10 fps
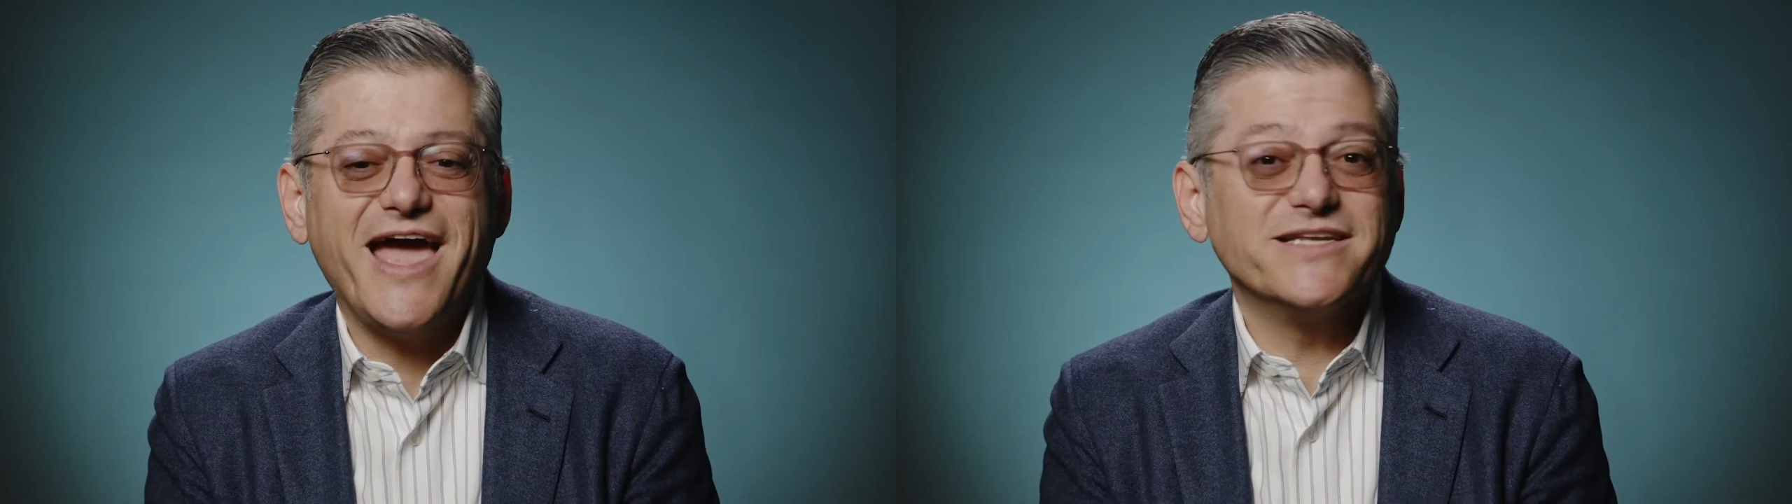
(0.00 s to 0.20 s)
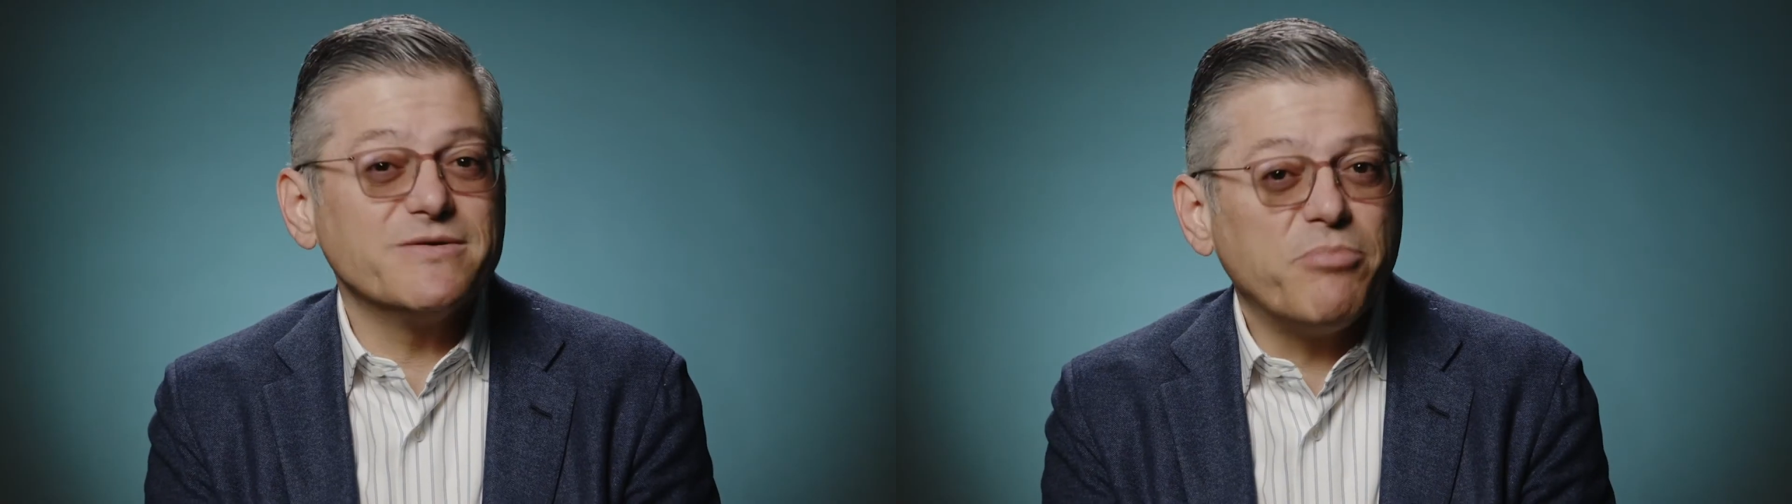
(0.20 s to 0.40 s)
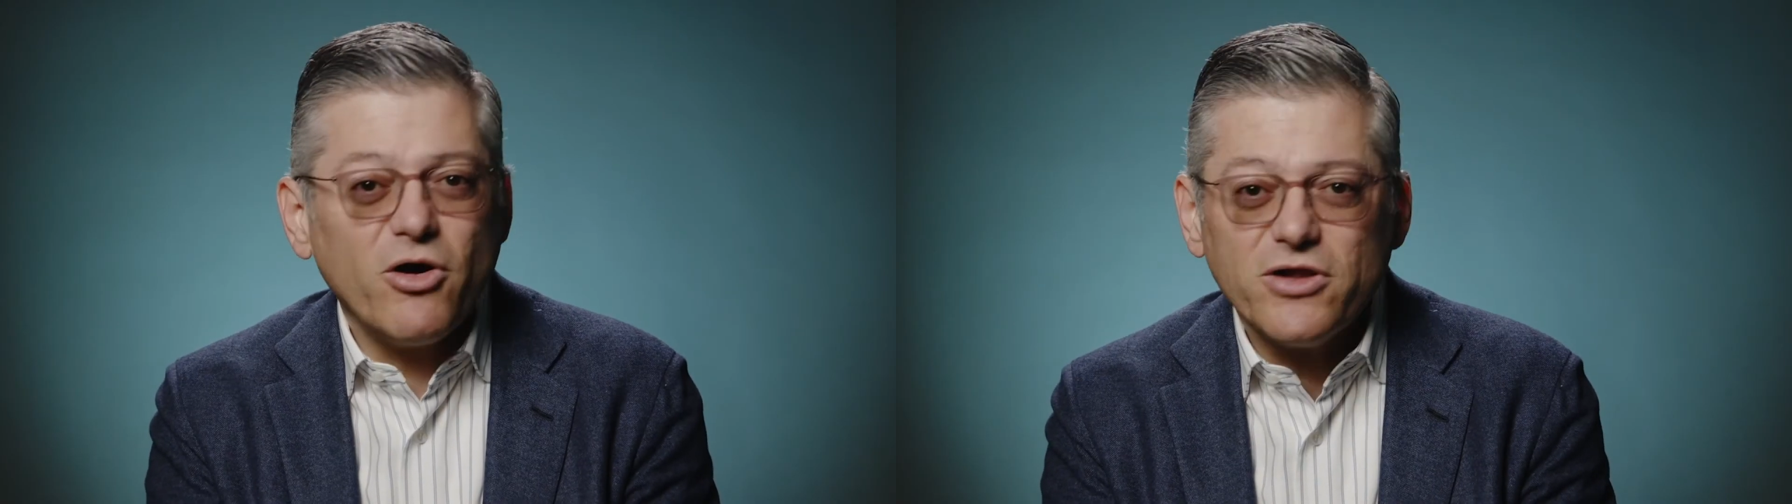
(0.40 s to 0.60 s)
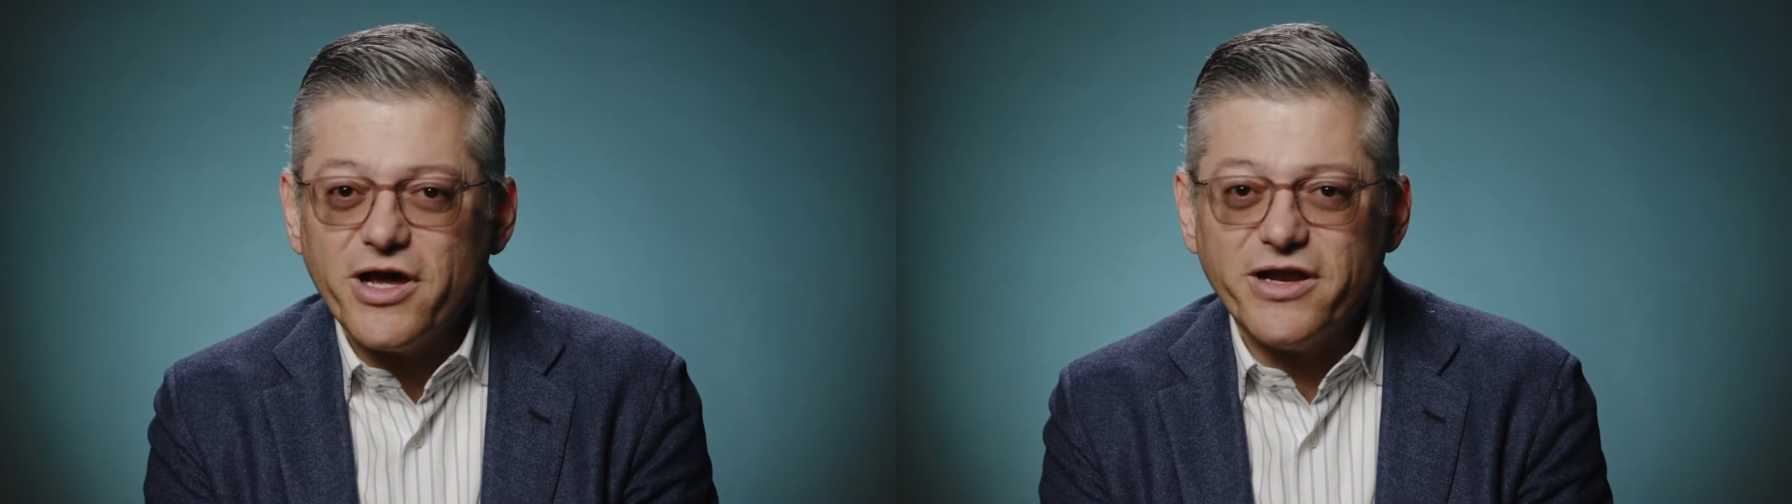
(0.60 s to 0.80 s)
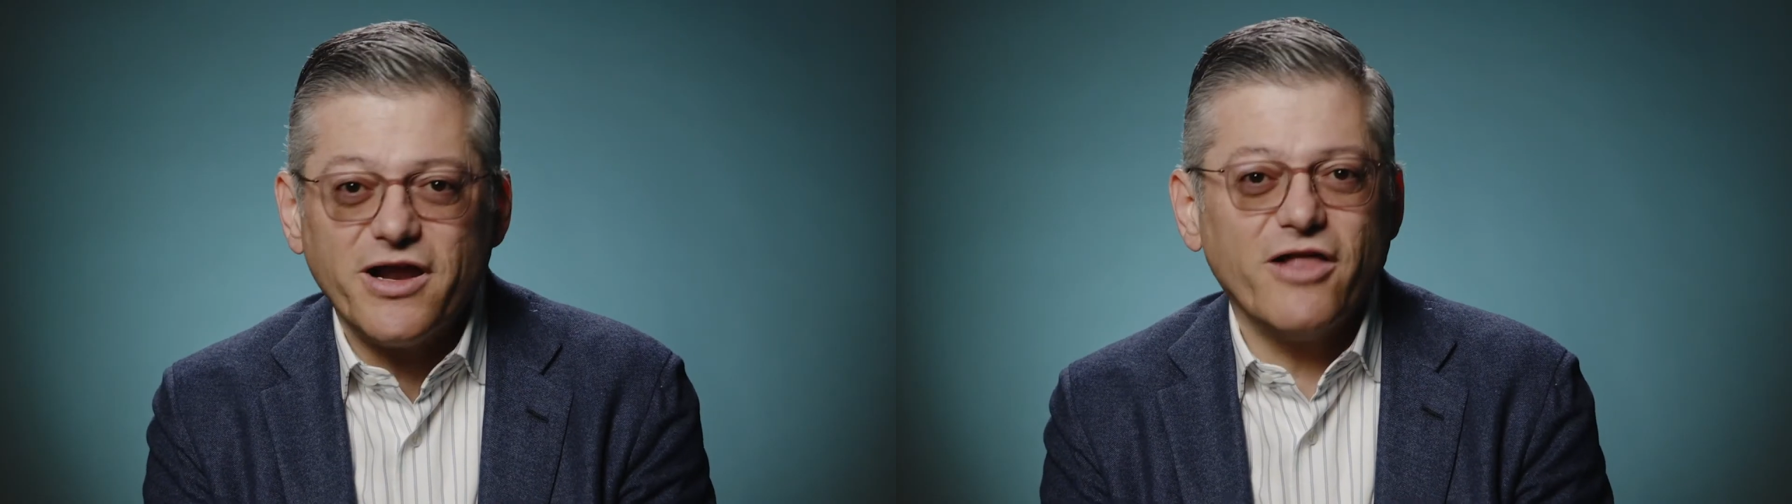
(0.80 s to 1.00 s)
and to
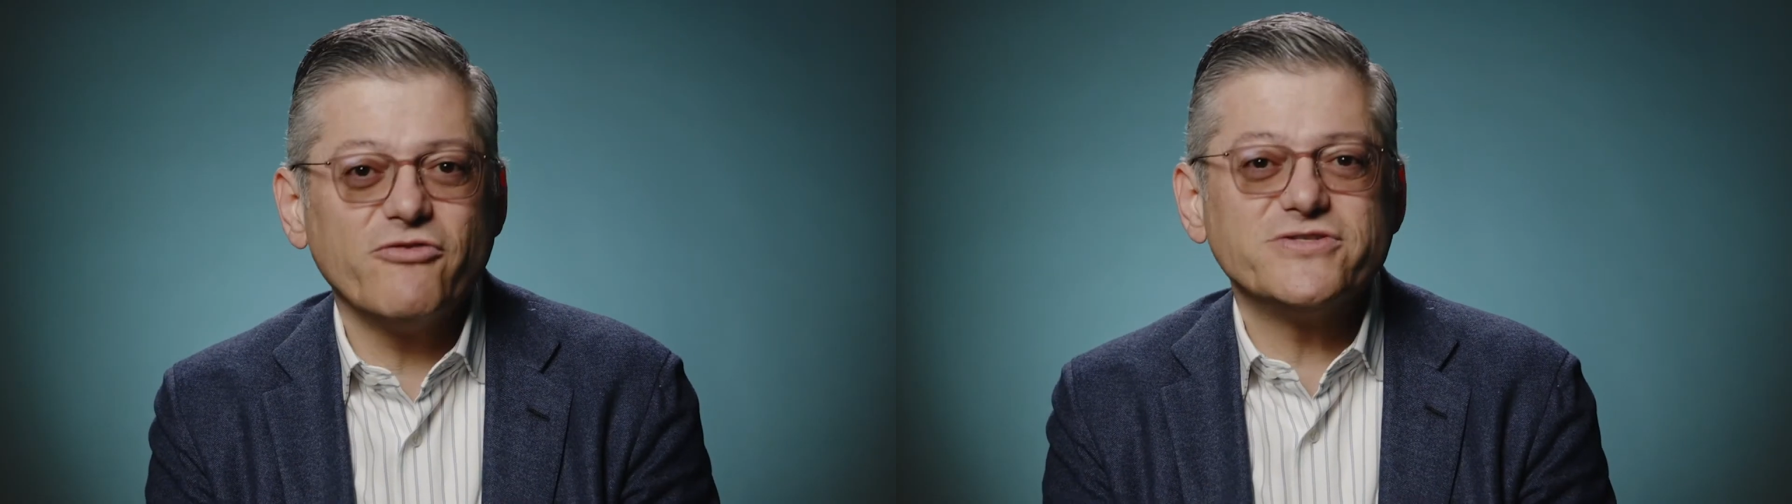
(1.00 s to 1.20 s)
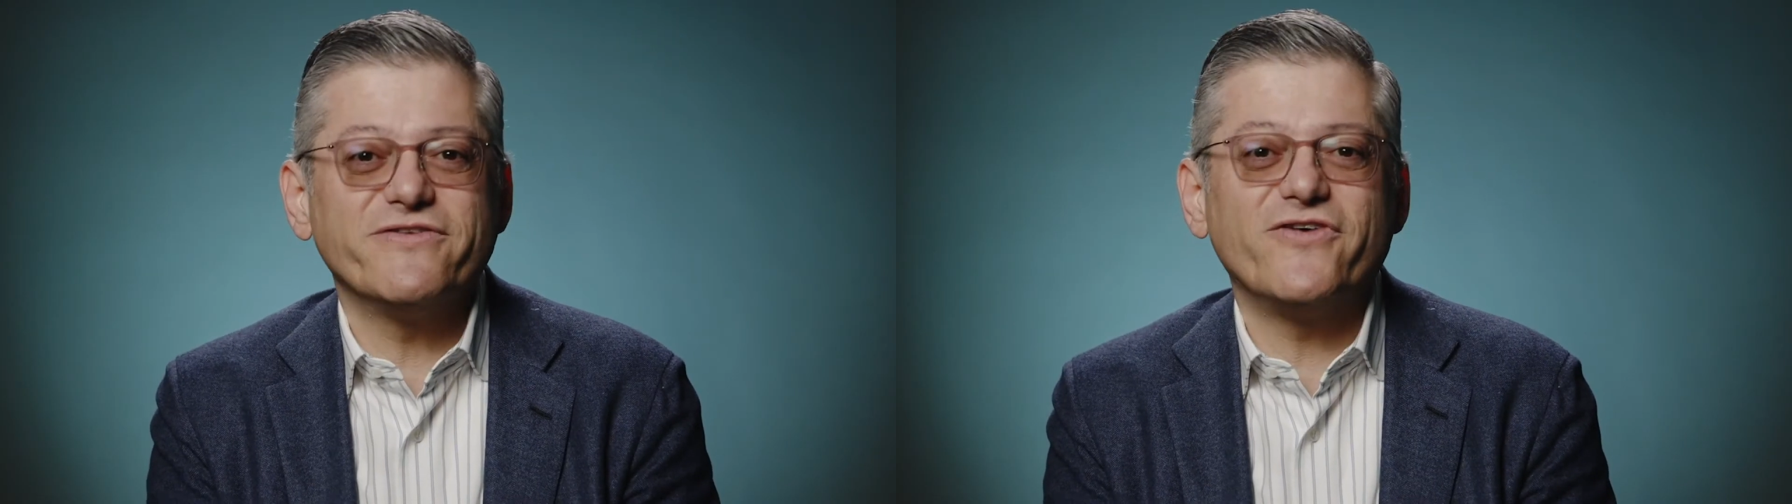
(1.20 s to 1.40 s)
Paula and others